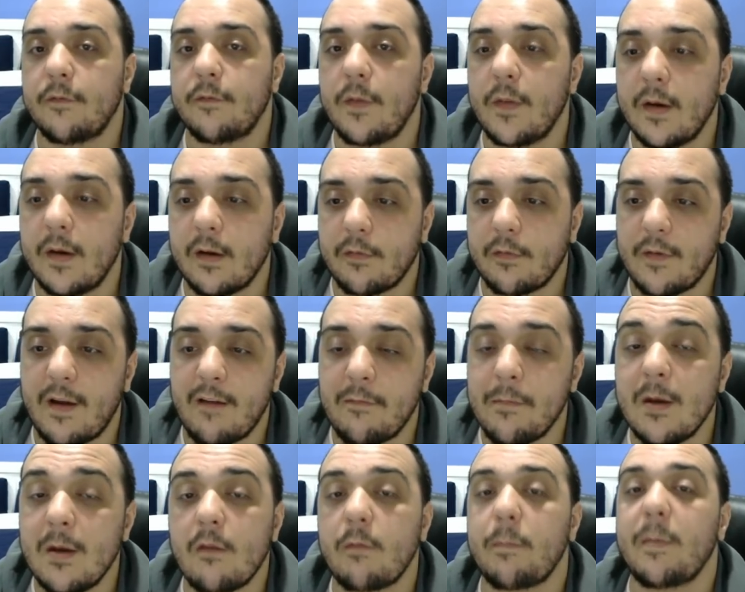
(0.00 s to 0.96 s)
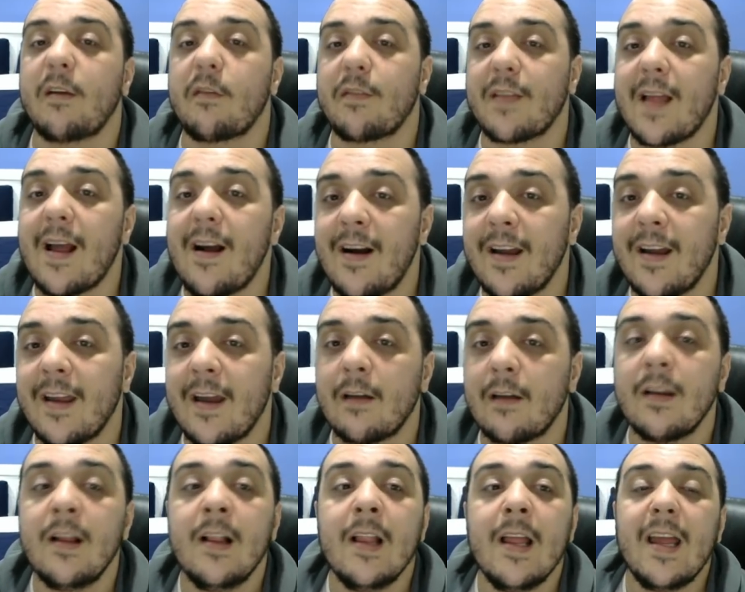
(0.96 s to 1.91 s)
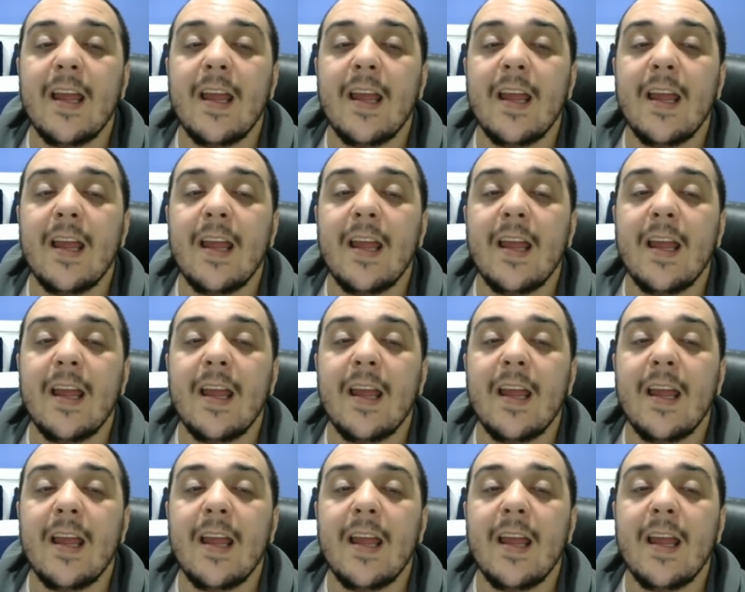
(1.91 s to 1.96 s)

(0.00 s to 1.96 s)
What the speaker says: for the next 5 minutes because that layout